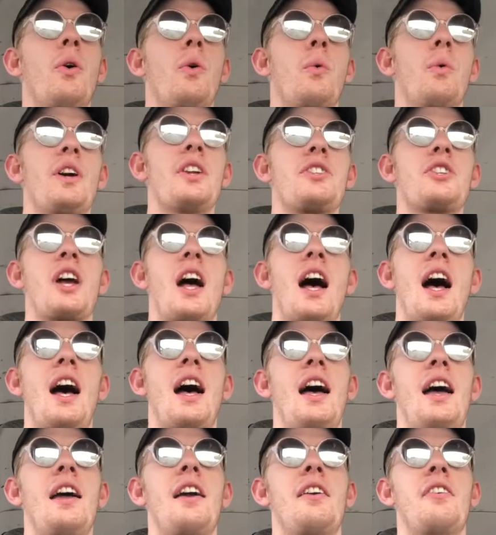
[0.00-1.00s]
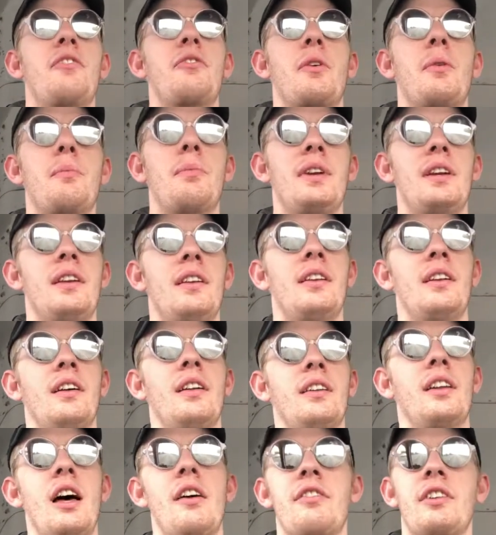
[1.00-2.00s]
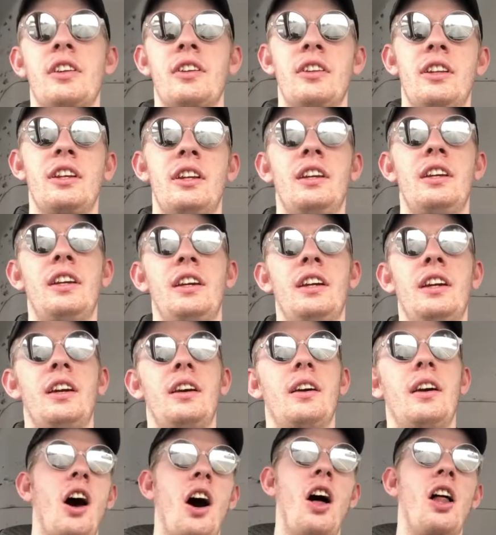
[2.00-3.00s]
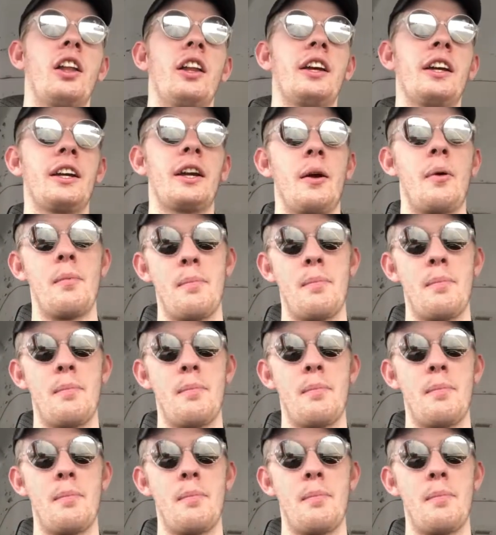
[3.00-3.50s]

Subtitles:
which I've been lovingly calling